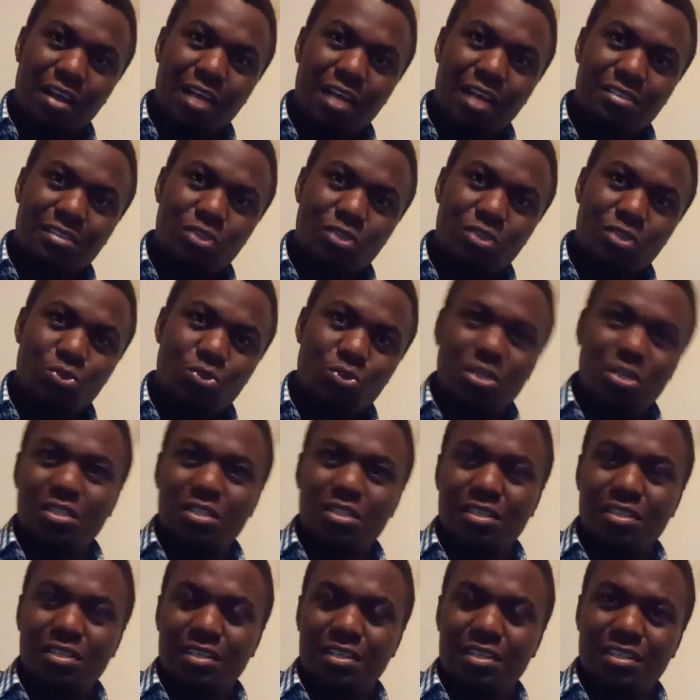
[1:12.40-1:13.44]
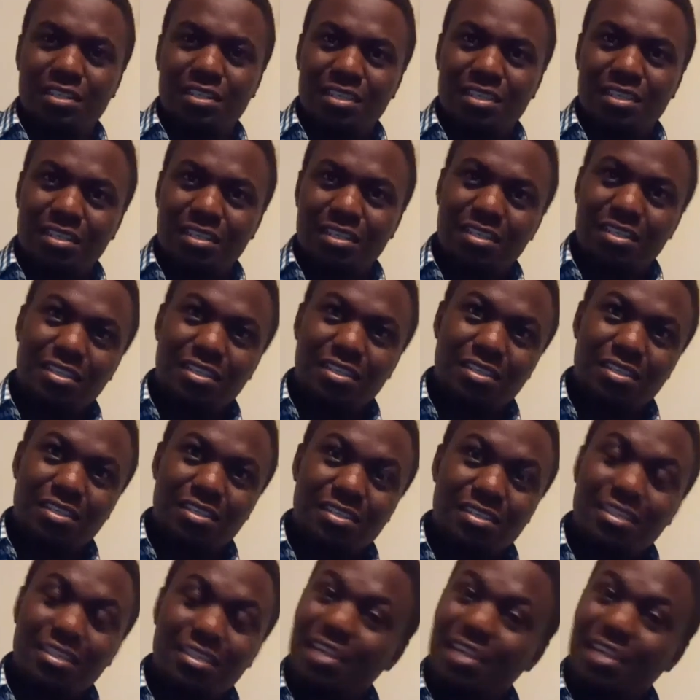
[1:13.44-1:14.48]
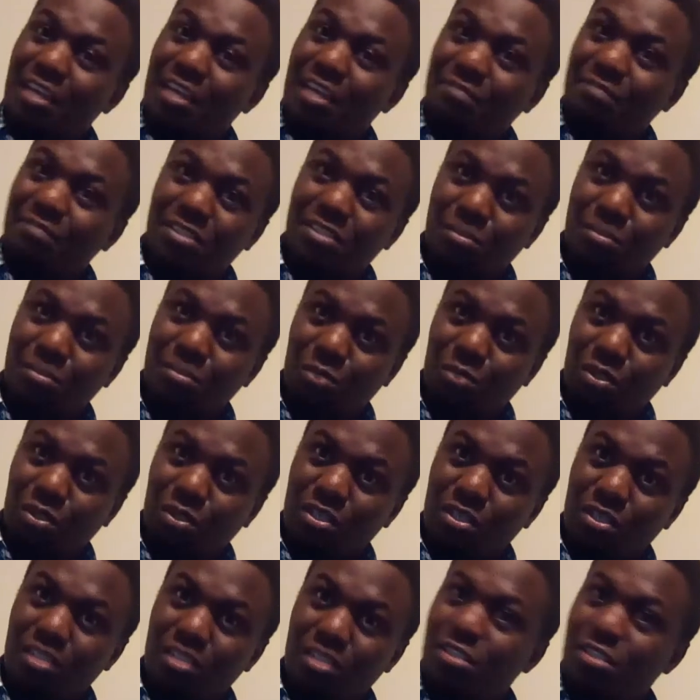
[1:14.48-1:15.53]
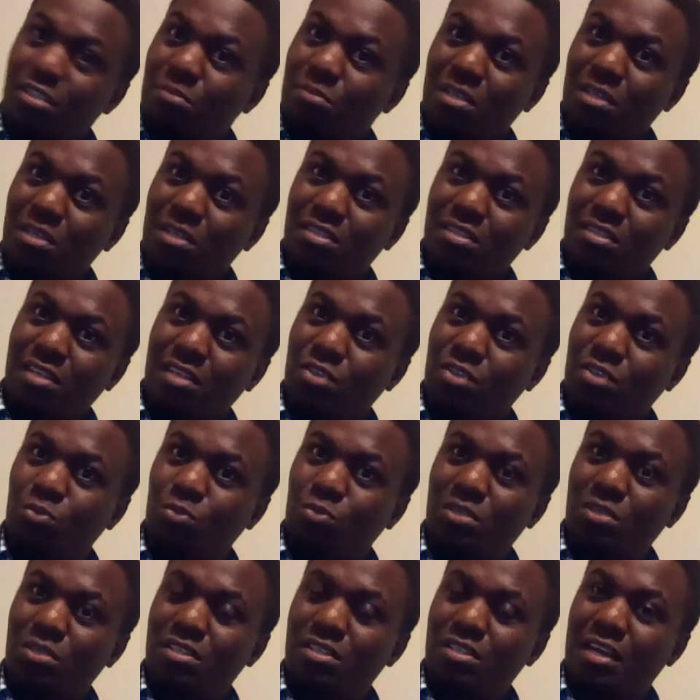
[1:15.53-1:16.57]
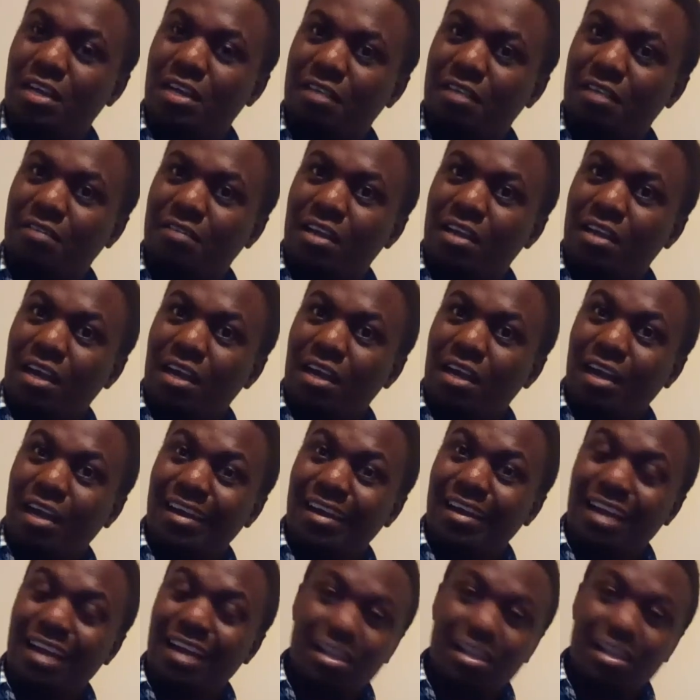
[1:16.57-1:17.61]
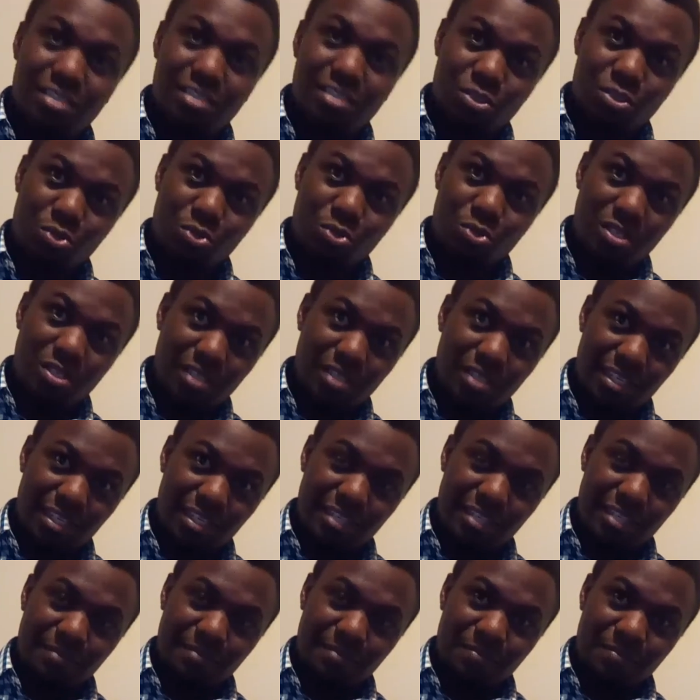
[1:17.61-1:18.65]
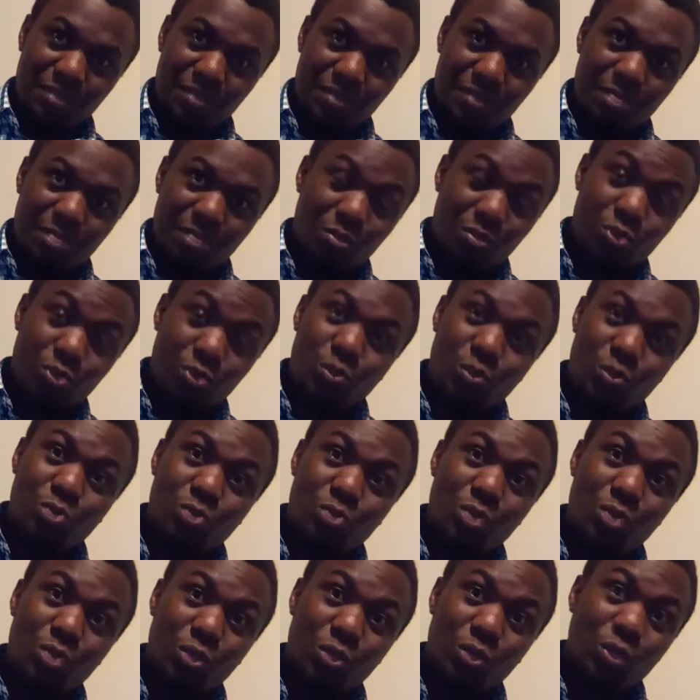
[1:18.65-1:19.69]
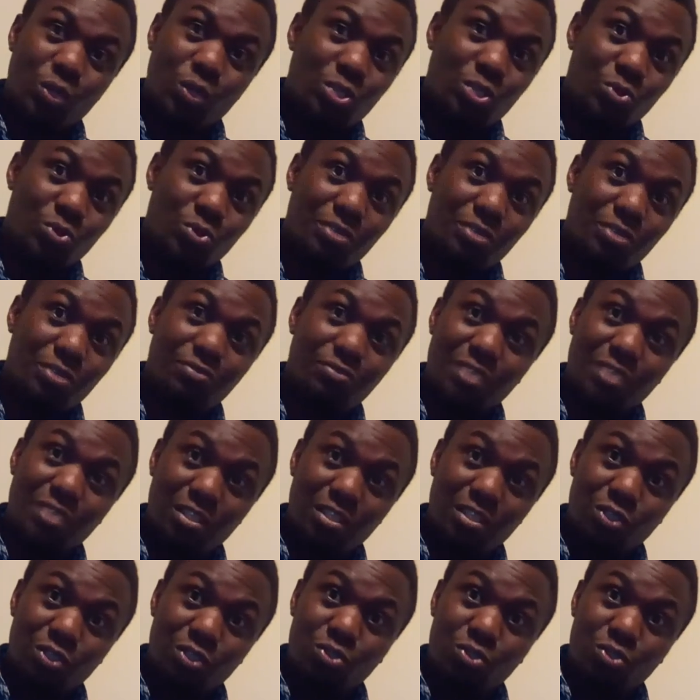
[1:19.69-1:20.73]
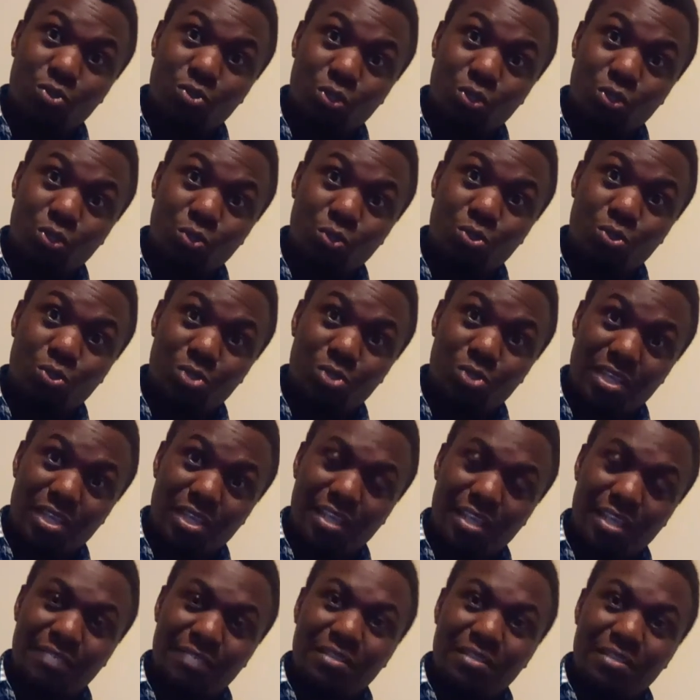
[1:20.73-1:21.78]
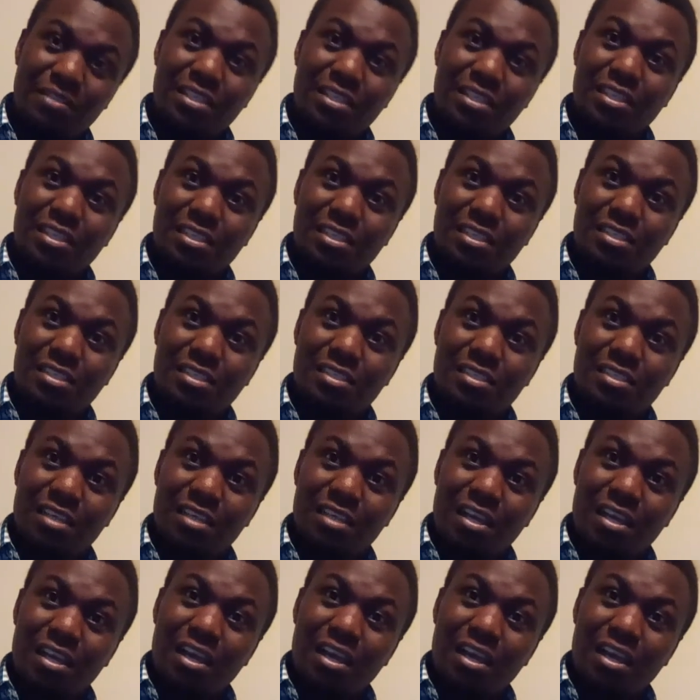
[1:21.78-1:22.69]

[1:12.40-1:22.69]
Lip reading: Access to internet is inevitable. It is must that you must have an access to internet, because what we are going to reveal to you today is